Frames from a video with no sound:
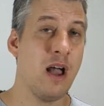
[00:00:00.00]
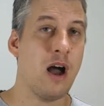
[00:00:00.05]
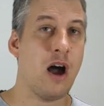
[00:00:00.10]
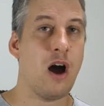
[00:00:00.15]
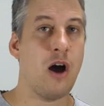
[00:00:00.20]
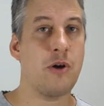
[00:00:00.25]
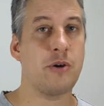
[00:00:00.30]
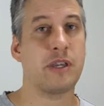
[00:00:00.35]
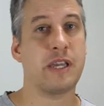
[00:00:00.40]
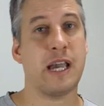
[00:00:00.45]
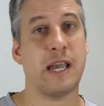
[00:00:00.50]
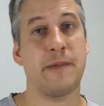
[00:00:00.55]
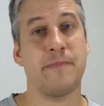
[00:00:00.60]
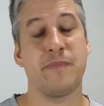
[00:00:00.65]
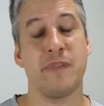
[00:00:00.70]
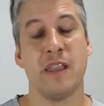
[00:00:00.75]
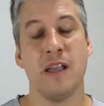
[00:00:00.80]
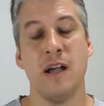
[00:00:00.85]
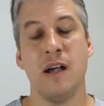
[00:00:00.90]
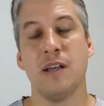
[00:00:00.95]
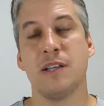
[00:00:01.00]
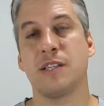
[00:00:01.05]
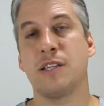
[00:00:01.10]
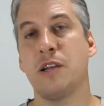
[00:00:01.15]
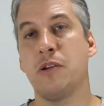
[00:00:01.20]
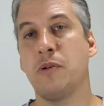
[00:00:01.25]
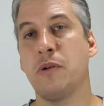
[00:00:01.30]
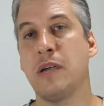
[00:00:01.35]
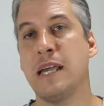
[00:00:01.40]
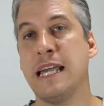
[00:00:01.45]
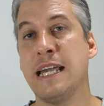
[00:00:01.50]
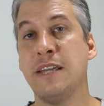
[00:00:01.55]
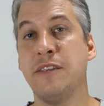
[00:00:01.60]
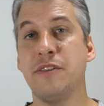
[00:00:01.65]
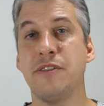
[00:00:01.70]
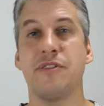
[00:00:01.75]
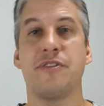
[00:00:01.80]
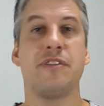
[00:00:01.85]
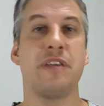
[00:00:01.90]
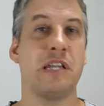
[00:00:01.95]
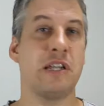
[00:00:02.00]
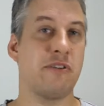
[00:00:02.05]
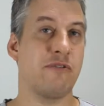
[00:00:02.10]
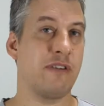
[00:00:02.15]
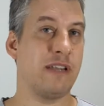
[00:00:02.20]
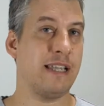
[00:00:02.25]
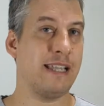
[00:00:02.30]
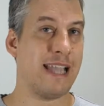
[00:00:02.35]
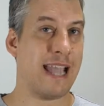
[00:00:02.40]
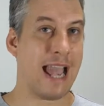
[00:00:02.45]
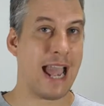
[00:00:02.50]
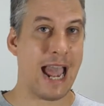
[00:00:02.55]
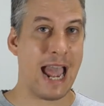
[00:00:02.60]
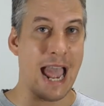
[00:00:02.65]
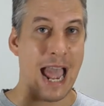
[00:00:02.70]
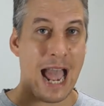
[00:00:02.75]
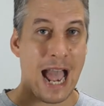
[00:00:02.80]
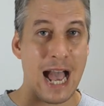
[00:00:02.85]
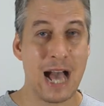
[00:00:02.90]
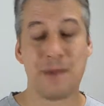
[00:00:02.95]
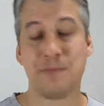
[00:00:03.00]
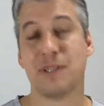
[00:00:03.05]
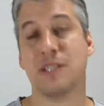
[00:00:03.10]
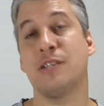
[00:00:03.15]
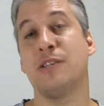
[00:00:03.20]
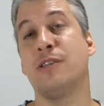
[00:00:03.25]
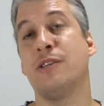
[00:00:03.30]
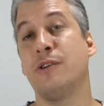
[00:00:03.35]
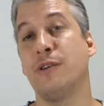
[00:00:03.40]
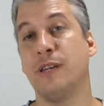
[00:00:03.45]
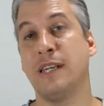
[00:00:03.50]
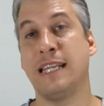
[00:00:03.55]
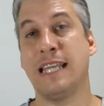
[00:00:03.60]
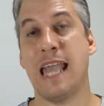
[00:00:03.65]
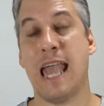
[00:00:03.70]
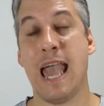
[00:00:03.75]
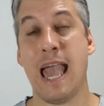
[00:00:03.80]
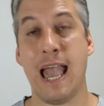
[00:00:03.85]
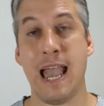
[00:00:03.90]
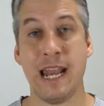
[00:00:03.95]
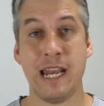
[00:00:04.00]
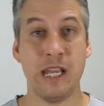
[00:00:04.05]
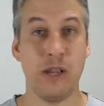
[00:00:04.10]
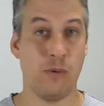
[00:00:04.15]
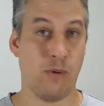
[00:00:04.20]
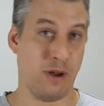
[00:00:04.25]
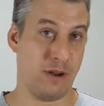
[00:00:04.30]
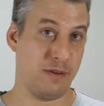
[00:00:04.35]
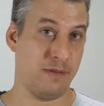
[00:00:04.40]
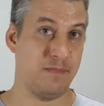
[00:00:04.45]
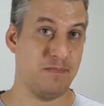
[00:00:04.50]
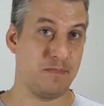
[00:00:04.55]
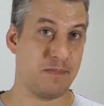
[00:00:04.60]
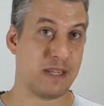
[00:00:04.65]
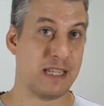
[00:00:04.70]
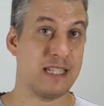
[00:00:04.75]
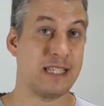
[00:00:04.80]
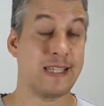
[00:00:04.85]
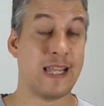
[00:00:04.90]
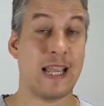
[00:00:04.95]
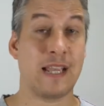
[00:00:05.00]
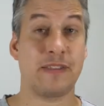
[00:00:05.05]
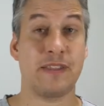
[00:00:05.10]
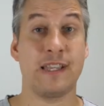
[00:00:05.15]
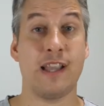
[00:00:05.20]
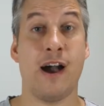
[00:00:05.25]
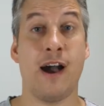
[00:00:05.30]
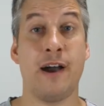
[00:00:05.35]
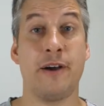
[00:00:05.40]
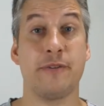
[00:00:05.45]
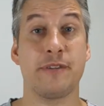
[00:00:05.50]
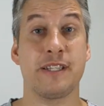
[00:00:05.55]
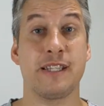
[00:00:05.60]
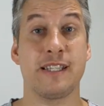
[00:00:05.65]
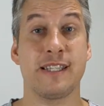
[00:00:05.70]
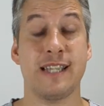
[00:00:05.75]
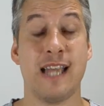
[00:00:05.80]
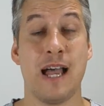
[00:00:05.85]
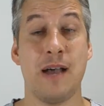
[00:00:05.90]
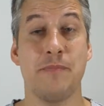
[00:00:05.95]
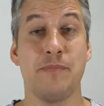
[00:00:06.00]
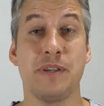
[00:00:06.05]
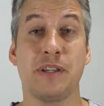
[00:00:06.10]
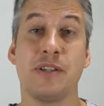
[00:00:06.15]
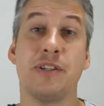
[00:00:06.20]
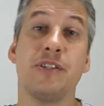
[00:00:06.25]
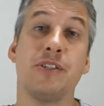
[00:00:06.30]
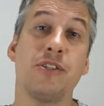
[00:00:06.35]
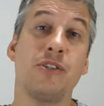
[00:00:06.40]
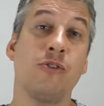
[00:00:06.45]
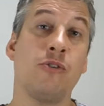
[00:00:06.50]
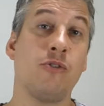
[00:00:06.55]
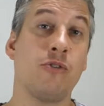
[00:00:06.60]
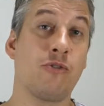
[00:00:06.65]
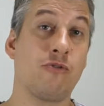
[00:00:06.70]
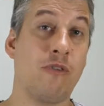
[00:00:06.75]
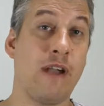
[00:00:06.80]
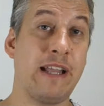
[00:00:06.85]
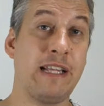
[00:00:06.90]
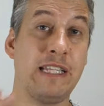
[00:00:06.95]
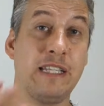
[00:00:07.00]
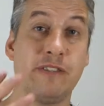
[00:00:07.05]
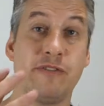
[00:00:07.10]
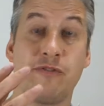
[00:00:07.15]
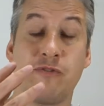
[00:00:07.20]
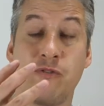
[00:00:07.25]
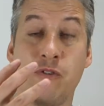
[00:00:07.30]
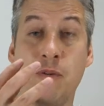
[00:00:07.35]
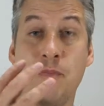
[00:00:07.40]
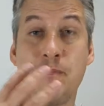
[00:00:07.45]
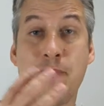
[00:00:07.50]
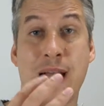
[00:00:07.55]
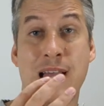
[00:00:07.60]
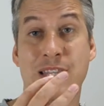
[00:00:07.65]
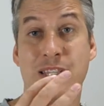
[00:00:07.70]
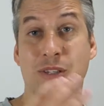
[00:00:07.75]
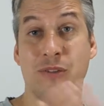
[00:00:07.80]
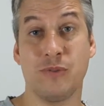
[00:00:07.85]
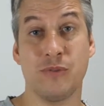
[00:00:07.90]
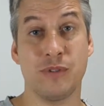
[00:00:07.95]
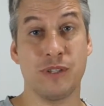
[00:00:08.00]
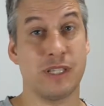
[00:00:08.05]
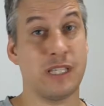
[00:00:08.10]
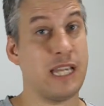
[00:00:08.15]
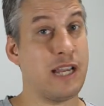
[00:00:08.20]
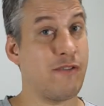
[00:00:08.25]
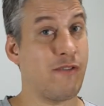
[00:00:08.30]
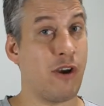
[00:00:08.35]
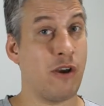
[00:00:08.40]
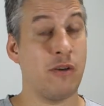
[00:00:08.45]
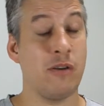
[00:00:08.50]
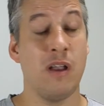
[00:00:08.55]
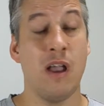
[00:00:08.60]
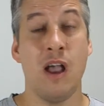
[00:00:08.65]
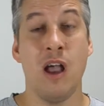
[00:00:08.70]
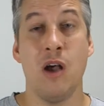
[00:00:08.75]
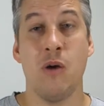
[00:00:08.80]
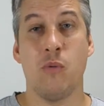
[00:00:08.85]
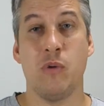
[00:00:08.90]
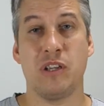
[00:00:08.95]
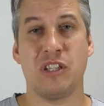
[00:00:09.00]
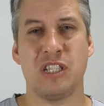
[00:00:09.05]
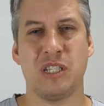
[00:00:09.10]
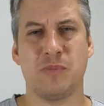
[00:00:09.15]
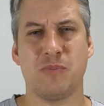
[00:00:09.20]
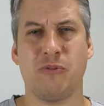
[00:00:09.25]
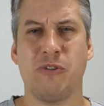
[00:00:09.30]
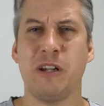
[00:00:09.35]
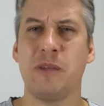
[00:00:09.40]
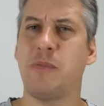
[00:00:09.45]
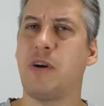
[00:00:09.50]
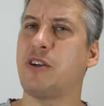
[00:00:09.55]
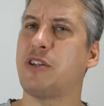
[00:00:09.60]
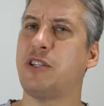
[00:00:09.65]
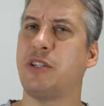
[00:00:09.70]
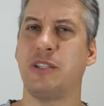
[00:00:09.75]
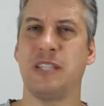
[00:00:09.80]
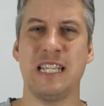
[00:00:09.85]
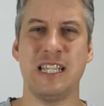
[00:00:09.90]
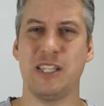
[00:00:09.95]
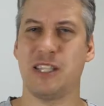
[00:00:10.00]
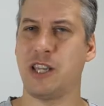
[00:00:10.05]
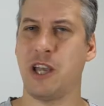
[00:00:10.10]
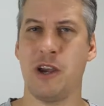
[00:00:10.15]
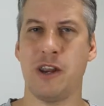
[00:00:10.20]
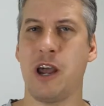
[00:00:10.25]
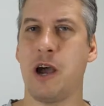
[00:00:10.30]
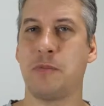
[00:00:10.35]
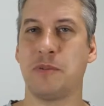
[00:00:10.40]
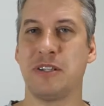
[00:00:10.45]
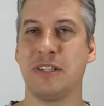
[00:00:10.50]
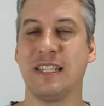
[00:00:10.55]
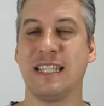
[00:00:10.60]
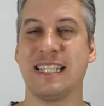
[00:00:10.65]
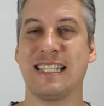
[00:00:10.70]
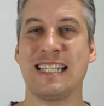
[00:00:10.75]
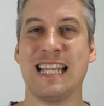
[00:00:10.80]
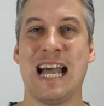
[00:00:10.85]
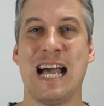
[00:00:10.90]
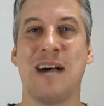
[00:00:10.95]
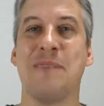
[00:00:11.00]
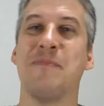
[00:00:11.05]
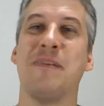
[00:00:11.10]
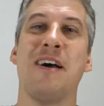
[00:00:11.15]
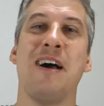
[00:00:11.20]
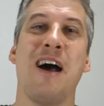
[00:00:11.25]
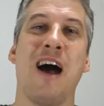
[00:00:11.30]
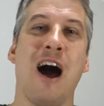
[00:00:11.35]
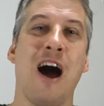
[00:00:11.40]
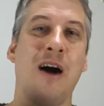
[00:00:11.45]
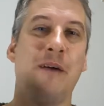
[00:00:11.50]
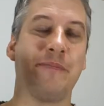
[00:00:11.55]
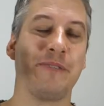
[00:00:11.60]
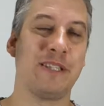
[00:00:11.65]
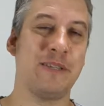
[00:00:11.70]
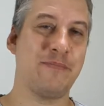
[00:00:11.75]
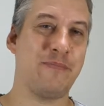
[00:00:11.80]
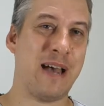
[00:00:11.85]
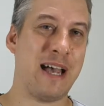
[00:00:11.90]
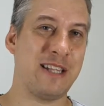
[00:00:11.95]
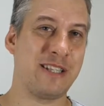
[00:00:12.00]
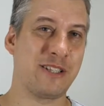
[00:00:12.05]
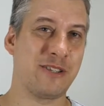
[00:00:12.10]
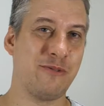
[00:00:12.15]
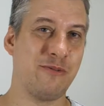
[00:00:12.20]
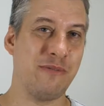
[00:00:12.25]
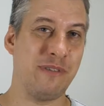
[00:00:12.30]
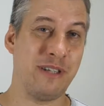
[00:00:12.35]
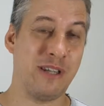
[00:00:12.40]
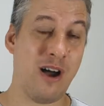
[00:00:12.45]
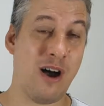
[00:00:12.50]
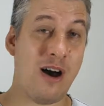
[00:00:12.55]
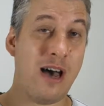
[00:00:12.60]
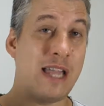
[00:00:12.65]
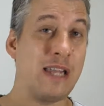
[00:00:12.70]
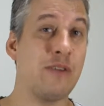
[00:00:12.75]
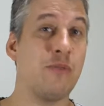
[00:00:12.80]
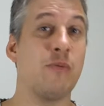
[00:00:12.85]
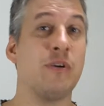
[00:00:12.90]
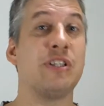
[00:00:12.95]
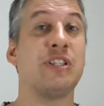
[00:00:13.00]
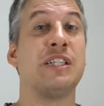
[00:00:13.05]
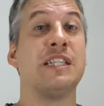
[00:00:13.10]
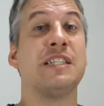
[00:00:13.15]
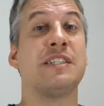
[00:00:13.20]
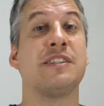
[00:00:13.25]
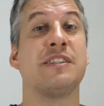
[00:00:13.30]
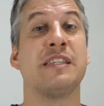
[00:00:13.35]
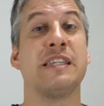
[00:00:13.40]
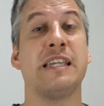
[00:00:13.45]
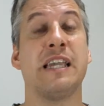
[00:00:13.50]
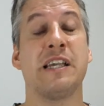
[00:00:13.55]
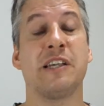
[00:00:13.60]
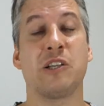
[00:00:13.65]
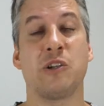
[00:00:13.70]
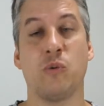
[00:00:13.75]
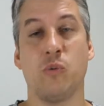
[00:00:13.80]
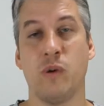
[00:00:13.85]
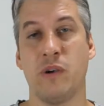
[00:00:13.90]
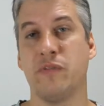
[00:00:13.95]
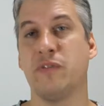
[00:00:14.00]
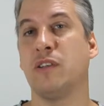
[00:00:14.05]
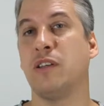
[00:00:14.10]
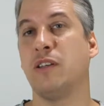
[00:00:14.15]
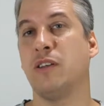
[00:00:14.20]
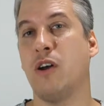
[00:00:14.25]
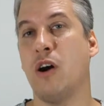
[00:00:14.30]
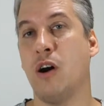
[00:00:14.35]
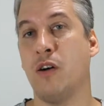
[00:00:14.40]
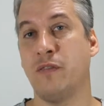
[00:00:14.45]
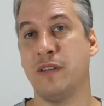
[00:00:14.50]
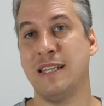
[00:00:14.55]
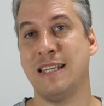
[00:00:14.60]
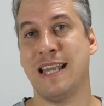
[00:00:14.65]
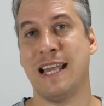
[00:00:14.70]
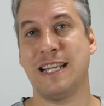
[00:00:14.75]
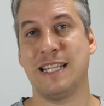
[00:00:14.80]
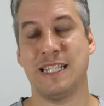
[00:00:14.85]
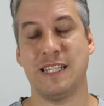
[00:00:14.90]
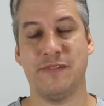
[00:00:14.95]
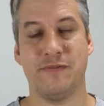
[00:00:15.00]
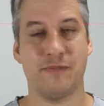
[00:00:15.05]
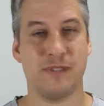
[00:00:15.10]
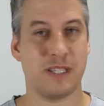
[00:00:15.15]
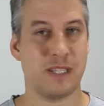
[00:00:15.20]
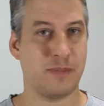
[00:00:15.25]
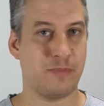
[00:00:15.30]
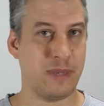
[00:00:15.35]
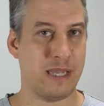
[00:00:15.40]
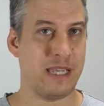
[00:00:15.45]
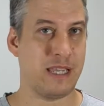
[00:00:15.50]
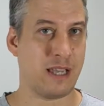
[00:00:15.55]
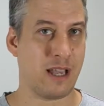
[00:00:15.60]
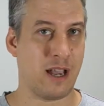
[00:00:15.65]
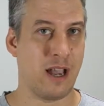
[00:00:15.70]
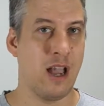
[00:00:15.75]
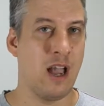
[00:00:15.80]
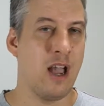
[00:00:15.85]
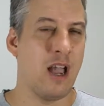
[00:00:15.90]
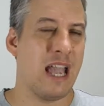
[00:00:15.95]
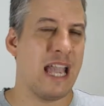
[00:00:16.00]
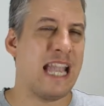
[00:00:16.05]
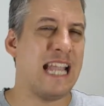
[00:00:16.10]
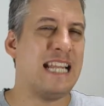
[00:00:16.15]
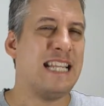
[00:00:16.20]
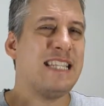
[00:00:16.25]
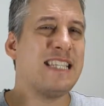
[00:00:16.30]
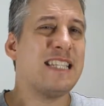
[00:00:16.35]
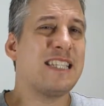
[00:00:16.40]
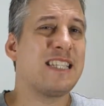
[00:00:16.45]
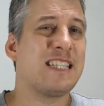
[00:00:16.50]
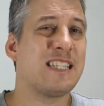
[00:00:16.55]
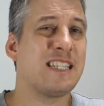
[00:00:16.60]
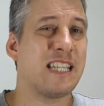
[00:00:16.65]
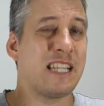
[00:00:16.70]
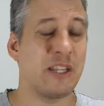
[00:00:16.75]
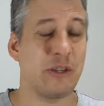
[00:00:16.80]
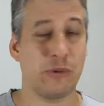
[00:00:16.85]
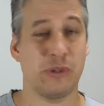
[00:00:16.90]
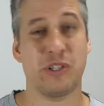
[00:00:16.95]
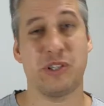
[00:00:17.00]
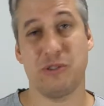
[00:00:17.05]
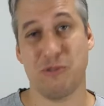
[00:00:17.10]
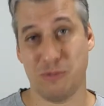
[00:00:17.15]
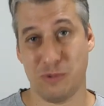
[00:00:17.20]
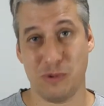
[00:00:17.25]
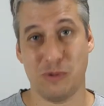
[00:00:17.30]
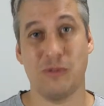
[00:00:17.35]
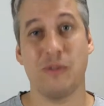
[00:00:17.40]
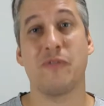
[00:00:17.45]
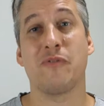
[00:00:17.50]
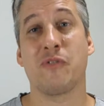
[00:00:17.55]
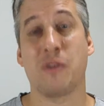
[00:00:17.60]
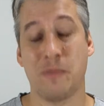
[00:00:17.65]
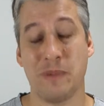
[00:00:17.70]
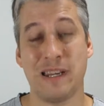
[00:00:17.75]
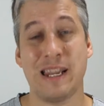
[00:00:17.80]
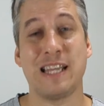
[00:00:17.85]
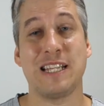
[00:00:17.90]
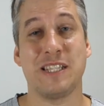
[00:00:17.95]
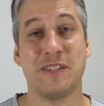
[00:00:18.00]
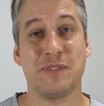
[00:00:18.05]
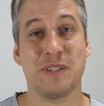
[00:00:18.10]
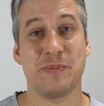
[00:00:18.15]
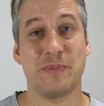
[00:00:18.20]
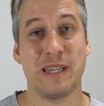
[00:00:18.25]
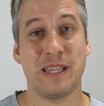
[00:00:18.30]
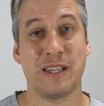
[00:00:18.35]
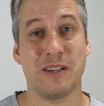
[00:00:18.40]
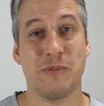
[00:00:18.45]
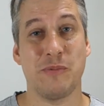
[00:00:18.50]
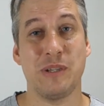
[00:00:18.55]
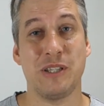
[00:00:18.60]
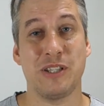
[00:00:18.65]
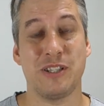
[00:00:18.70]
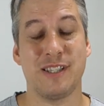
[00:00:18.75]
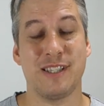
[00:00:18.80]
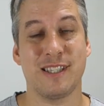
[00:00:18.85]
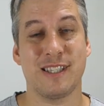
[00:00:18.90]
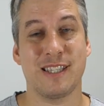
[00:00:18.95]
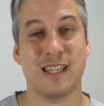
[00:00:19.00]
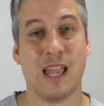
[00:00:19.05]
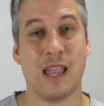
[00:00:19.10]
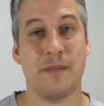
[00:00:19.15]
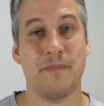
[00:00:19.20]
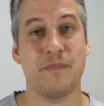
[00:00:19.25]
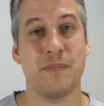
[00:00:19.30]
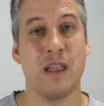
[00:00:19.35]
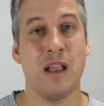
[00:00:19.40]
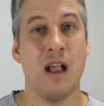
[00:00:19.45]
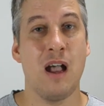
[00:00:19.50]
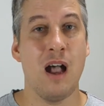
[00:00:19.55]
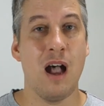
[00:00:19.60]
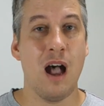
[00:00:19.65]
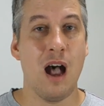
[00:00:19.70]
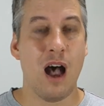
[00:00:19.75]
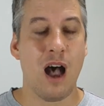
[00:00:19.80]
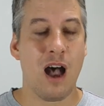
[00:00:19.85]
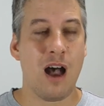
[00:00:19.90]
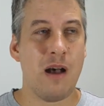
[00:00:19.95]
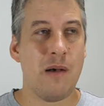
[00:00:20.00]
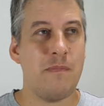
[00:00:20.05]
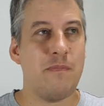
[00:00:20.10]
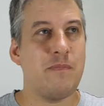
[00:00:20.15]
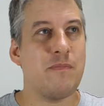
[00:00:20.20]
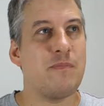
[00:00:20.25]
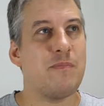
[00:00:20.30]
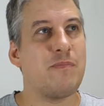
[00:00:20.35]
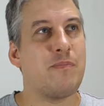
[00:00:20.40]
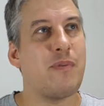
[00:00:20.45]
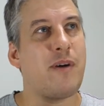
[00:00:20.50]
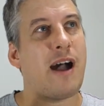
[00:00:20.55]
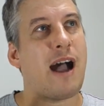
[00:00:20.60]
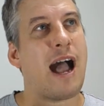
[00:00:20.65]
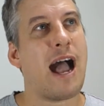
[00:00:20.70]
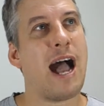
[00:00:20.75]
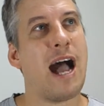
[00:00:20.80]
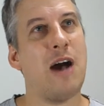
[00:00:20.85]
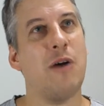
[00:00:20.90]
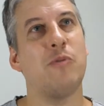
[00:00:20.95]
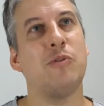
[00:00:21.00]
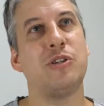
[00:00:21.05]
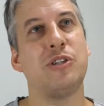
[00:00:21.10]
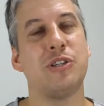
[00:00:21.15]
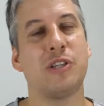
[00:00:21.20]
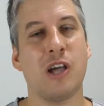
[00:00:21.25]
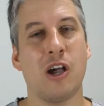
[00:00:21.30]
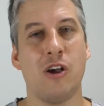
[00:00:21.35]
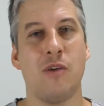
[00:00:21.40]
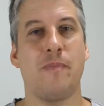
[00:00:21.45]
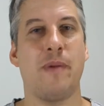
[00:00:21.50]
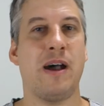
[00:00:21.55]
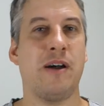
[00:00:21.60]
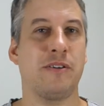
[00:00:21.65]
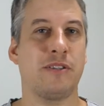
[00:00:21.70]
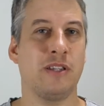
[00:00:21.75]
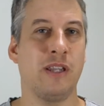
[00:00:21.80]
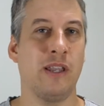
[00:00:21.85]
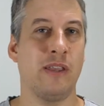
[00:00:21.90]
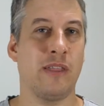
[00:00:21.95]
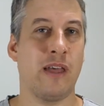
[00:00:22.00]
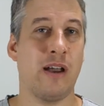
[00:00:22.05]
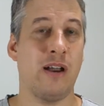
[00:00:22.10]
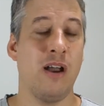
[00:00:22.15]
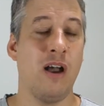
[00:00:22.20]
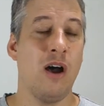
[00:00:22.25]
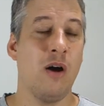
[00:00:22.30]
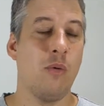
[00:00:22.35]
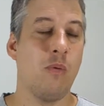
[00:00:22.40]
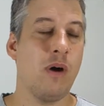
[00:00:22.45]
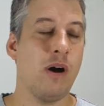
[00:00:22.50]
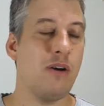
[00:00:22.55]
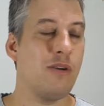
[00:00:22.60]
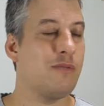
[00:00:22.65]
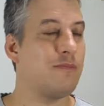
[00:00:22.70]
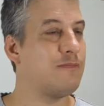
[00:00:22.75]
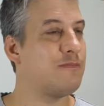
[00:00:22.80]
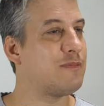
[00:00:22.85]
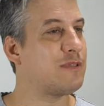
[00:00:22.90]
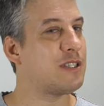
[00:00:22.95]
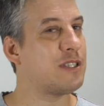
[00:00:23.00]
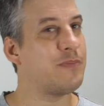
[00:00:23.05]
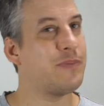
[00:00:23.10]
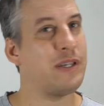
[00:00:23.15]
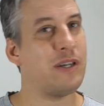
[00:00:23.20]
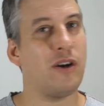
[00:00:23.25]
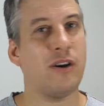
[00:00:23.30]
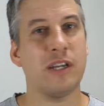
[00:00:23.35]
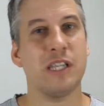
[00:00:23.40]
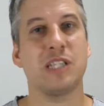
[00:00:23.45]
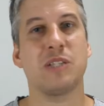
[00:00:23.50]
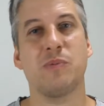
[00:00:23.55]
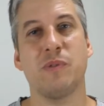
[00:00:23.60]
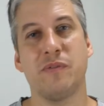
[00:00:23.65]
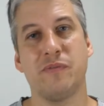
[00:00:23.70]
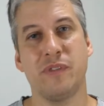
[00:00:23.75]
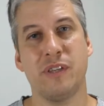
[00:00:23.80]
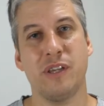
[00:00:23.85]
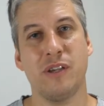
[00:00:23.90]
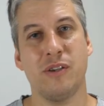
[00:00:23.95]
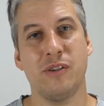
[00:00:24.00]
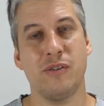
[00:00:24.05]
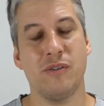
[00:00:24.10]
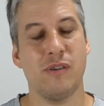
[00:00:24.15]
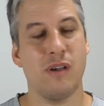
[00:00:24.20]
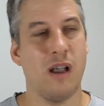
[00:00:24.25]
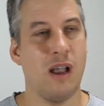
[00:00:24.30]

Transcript: Okay, so in theory, absolutely anyone can take the IELTS exam because you're graded from band score 0, which is pretty much you didn't turn up to the exam, up to band score 9, which is the equivalent of a native speaker. Indistinguishable from a native speaker, we should say. But how would you go about doing that? Well, to be honest with you,